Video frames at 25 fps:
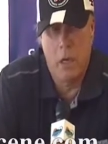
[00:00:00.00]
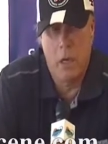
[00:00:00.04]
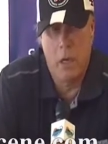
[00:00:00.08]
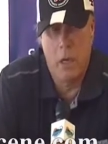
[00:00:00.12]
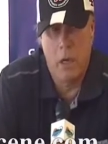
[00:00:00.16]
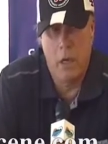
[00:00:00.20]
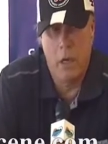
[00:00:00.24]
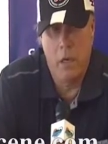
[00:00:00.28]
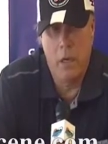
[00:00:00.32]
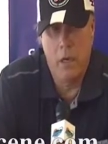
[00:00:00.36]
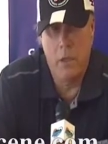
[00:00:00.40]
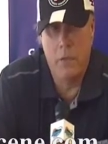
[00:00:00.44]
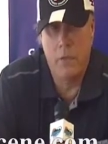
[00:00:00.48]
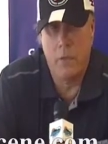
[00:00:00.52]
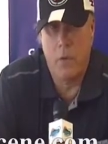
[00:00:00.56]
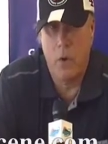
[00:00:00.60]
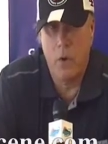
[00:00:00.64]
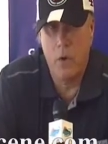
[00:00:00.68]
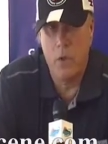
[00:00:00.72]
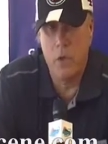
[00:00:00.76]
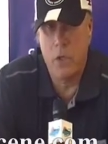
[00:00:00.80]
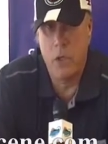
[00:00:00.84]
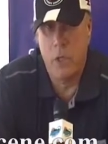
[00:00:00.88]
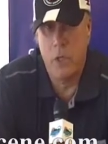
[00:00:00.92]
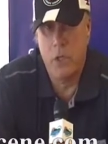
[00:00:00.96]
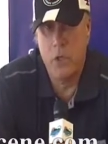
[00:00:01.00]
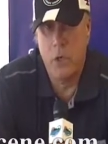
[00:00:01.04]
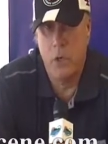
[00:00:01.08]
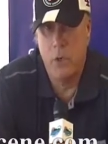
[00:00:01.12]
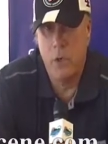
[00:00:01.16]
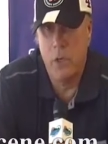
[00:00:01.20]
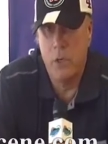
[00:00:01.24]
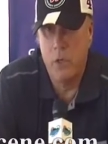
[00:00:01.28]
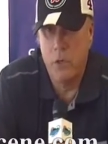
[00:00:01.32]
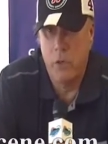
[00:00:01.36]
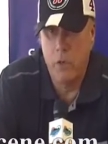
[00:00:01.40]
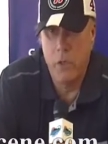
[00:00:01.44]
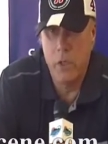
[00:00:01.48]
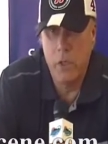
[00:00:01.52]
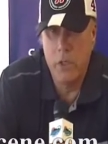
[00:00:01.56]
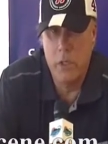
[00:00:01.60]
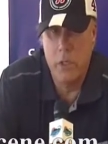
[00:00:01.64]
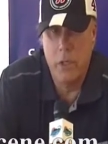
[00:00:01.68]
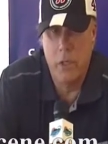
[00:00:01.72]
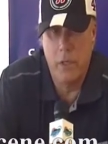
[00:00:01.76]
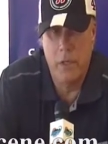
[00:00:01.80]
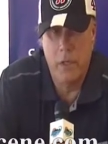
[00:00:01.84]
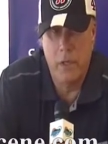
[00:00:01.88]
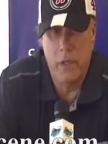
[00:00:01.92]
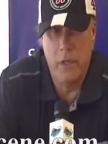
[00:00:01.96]
As far as Tony's Tony's
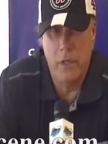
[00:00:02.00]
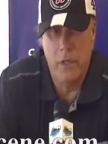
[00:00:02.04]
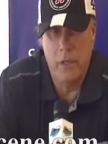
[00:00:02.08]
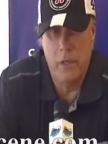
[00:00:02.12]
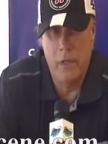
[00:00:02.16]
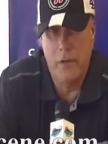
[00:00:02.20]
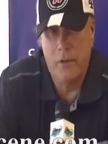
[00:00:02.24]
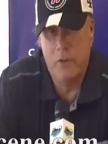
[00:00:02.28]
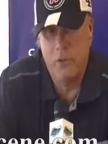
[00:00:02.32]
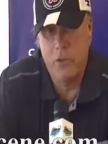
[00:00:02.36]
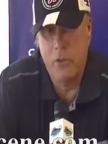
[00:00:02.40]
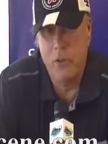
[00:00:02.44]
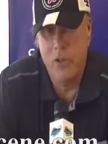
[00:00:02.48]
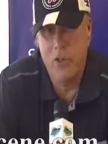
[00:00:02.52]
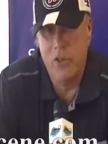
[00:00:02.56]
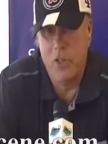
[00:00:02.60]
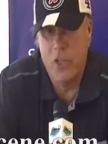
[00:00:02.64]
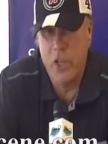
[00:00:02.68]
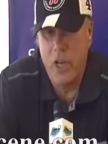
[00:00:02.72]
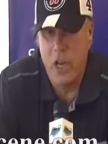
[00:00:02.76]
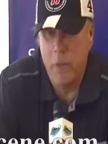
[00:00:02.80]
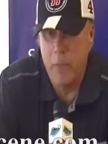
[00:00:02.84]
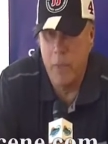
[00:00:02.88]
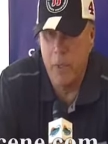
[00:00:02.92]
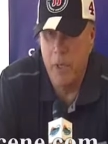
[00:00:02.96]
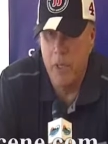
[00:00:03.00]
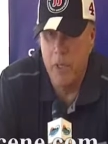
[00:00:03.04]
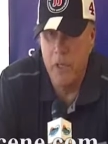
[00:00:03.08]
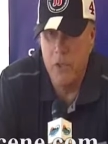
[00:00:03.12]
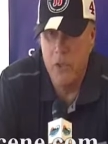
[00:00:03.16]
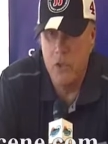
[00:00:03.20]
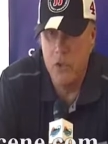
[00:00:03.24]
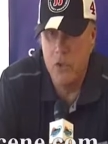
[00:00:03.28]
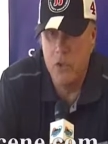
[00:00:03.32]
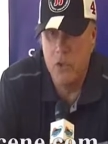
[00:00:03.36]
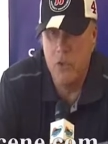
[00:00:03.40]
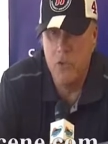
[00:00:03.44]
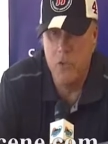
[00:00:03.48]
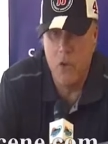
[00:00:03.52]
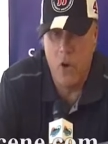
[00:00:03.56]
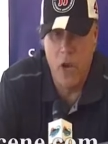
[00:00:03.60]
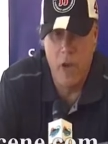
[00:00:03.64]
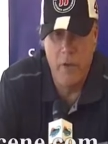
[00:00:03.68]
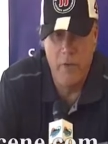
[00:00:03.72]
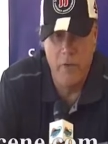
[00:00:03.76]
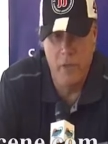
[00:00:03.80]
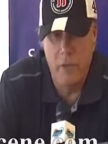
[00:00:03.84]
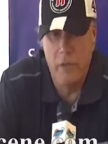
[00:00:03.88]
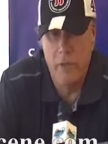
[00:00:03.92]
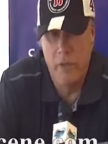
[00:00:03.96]
a champion. He's used to
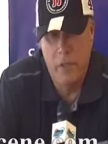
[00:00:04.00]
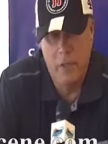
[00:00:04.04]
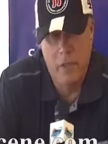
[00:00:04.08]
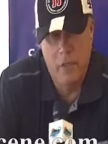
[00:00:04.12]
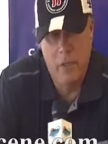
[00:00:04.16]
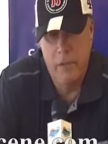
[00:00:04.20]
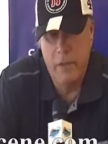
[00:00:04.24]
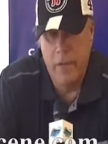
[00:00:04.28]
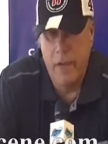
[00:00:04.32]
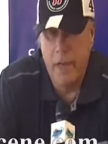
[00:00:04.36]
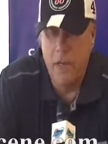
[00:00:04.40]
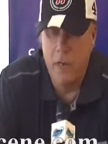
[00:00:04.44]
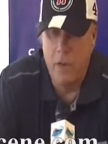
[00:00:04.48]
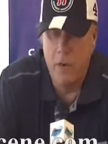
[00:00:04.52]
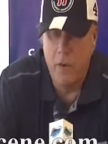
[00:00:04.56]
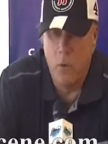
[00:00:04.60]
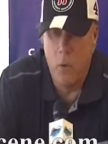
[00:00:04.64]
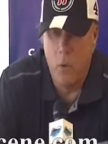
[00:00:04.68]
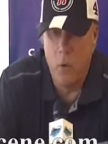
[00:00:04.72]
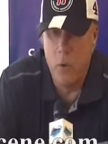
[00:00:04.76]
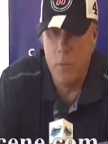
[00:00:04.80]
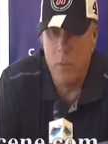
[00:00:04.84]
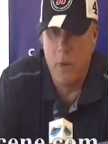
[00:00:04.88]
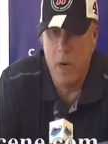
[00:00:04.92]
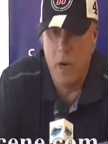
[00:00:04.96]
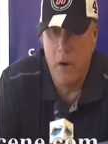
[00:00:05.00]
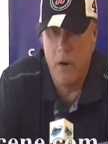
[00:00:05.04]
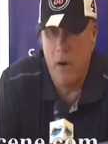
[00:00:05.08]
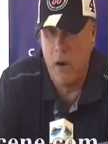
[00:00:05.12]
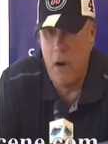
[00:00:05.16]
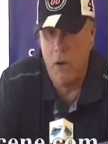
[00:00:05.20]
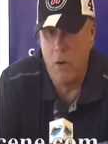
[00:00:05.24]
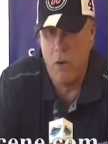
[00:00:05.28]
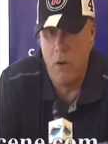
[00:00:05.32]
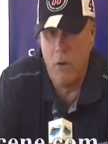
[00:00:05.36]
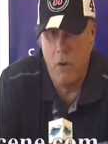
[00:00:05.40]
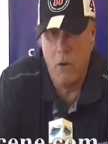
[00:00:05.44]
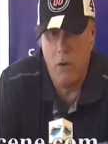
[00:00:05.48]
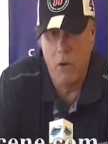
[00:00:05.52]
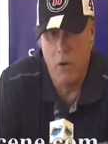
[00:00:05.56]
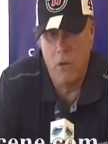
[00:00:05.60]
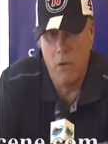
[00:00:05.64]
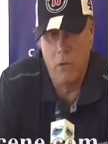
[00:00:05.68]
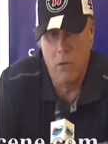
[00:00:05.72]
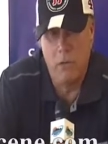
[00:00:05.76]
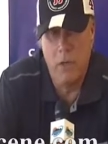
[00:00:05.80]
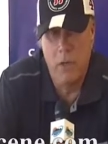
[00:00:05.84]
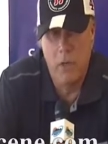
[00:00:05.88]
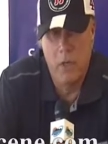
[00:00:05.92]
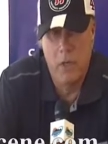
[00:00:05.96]
driving 800 horsepower,
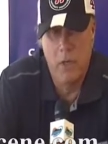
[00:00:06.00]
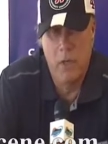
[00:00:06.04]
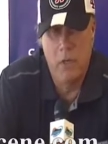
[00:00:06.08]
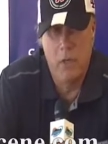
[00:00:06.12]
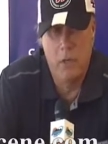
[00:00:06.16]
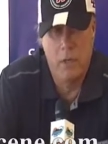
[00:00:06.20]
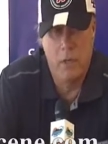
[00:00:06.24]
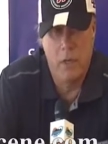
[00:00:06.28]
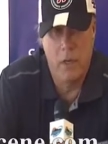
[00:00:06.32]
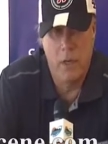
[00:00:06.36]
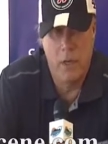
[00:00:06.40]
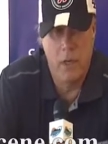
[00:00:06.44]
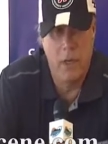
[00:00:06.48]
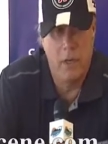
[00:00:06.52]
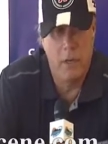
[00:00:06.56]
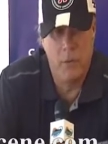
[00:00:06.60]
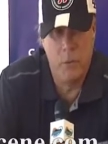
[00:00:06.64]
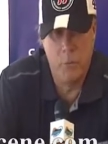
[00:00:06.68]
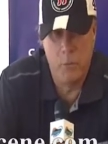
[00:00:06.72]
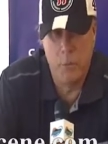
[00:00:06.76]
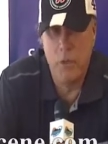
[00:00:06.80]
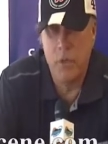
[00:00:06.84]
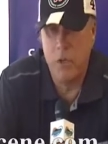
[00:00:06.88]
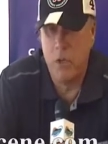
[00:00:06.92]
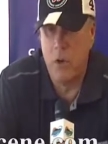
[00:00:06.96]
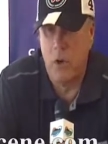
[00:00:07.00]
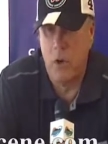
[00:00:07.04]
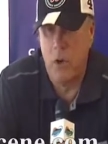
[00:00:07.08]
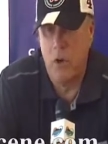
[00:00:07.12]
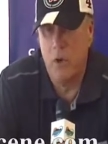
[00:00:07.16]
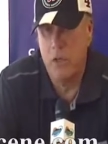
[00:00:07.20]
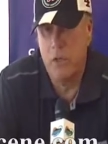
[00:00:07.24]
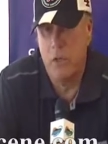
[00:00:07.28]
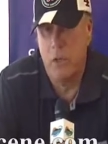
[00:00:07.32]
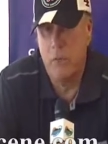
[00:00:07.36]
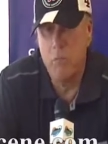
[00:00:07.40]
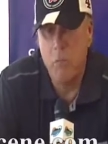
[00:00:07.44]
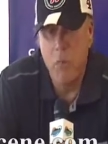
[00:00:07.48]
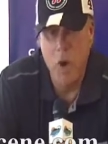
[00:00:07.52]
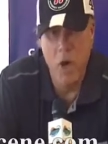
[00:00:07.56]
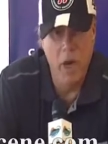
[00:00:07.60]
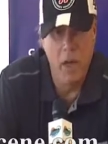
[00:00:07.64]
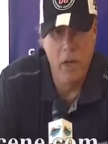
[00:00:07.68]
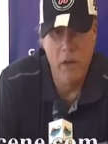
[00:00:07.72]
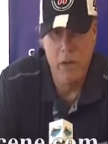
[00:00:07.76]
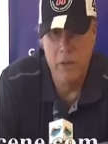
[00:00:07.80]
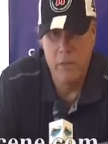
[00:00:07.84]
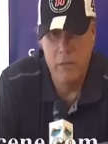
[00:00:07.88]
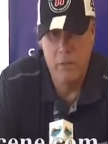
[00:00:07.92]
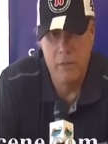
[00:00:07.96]
alcoholed sprint cars on
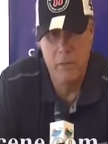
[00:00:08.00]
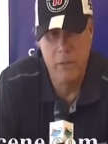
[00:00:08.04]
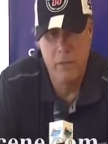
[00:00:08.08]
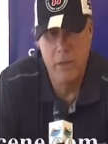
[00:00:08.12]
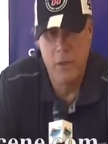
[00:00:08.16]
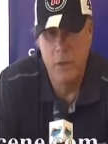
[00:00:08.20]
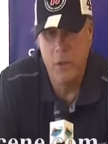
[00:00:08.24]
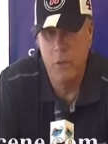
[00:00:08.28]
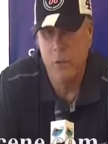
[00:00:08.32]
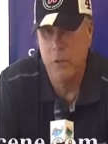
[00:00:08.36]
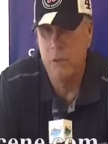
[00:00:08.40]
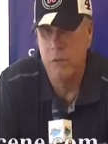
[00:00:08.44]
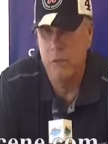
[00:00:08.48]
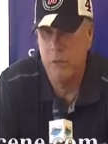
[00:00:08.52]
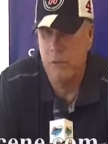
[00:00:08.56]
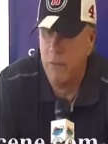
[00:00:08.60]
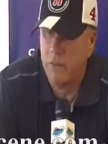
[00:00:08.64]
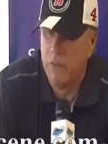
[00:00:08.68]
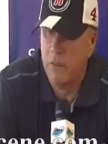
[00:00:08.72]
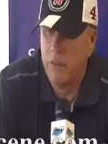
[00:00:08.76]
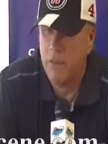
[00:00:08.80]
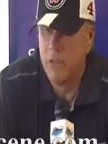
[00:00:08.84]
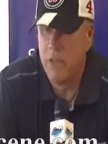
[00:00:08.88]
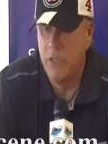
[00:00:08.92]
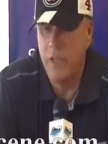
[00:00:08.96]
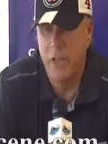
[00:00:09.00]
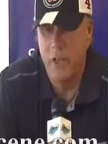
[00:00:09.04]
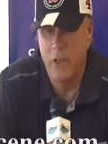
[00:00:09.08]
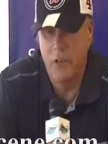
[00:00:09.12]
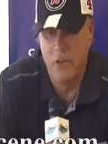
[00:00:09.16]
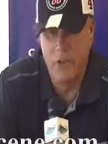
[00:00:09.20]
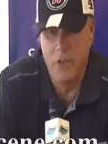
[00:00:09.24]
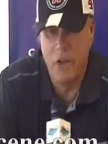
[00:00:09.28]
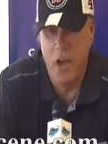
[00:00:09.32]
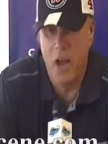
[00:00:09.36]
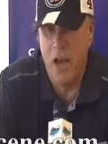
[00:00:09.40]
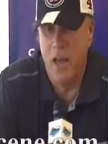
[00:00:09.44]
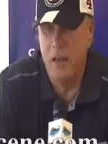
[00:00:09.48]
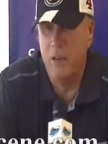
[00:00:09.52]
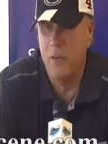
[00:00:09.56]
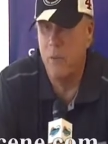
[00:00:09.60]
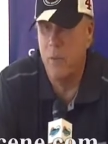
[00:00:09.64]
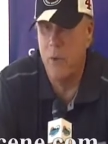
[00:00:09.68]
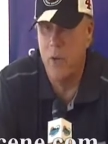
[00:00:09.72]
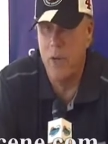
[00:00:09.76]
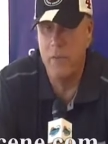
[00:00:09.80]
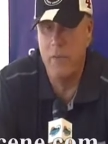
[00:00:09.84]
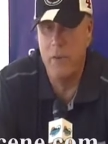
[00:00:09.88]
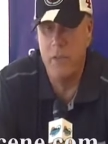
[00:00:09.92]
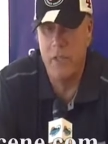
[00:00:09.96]
mud and, you know, snail snot and
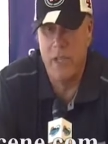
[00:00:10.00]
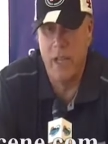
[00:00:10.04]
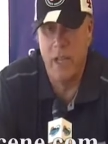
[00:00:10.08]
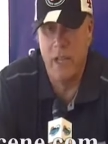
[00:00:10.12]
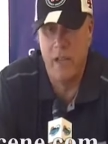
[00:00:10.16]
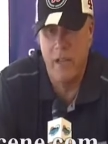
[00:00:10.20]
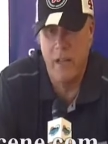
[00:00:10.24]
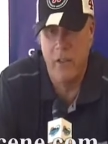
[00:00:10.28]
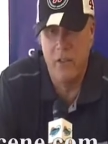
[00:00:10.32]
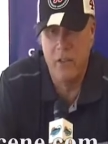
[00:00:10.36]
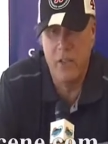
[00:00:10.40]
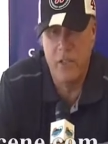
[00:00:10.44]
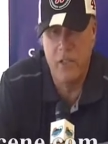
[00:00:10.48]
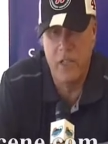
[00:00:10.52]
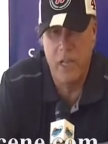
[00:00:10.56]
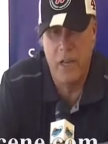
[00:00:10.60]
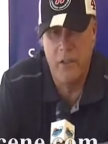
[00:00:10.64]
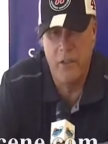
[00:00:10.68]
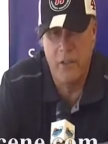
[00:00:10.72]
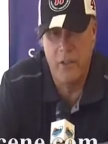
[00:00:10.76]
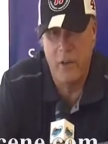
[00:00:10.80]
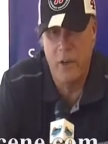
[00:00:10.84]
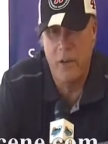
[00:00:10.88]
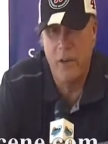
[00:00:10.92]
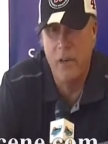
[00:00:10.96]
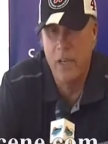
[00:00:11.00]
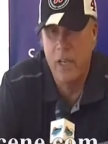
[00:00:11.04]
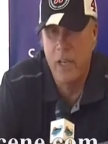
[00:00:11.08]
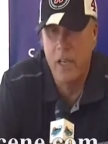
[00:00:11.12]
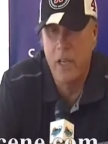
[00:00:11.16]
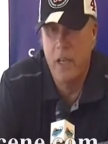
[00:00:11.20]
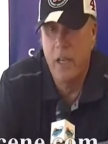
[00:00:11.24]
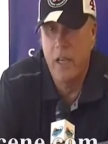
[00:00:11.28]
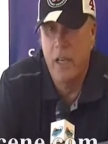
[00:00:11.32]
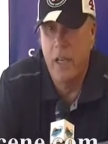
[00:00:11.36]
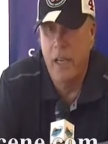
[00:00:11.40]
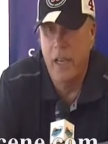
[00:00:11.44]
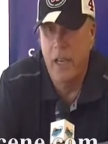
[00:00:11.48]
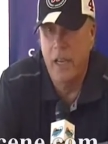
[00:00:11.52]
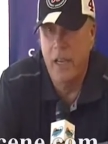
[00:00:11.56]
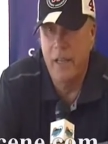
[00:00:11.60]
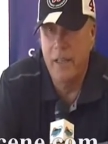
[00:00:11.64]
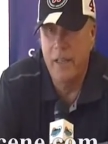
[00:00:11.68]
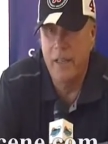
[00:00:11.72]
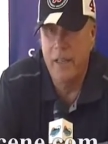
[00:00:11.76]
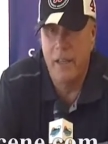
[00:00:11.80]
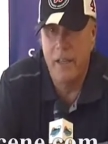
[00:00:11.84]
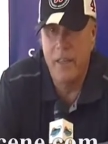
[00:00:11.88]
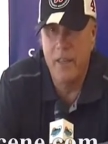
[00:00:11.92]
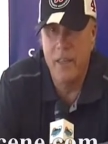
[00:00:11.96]
whatever else is out there.
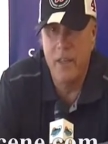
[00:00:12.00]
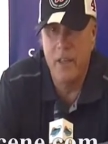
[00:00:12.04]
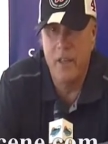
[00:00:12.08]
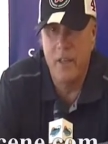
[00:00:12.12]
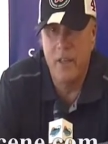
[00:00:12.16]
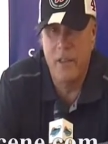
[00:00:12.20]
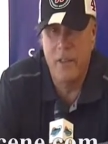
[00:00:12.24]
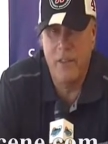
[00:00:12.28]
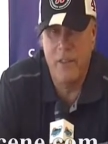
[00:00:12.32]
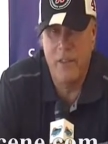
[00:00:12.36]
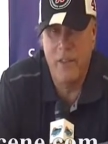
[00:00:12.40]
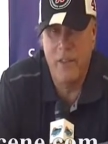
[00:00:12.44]
And I think